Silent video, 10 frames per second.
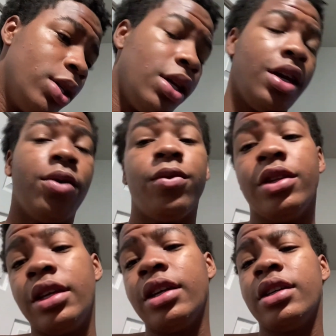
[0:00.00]
And we
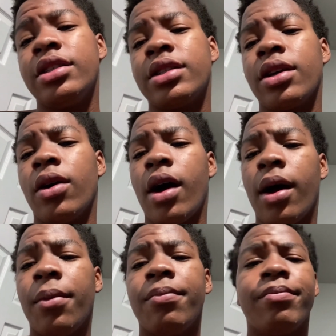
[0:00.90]
did. So
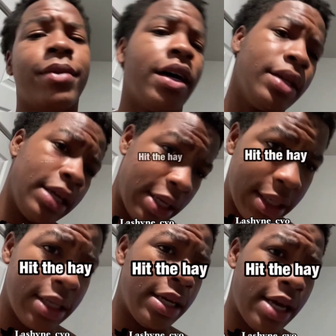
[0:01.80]
I'm about to
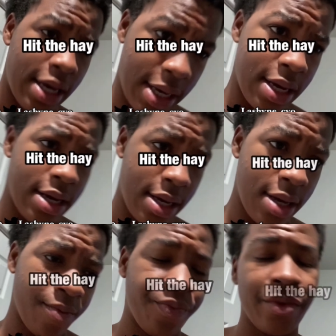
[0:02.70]
hit the hay.
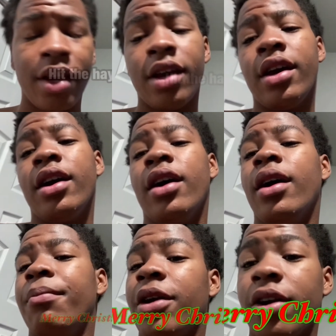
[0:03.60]

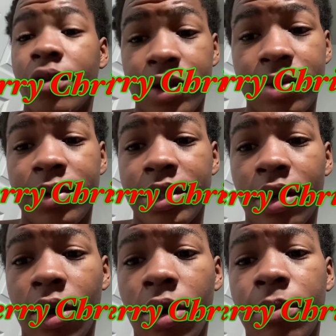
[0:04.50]
Merry Christmas to
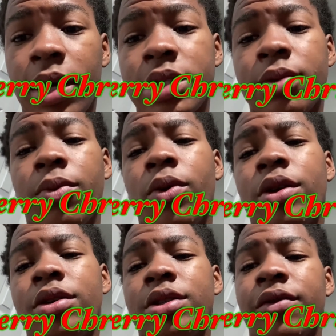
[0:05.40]
all my
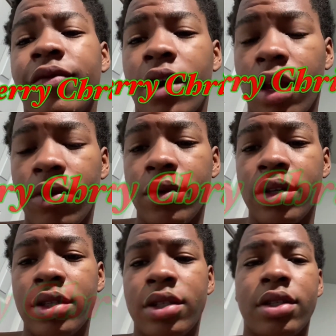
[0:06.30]
supporters and
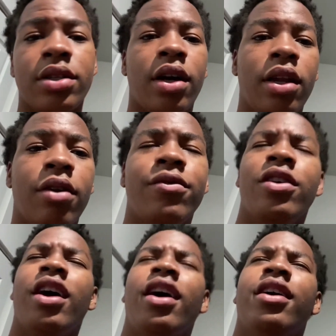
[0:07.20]
followers. I love you
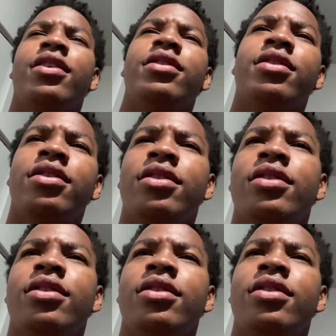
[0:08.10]
guys.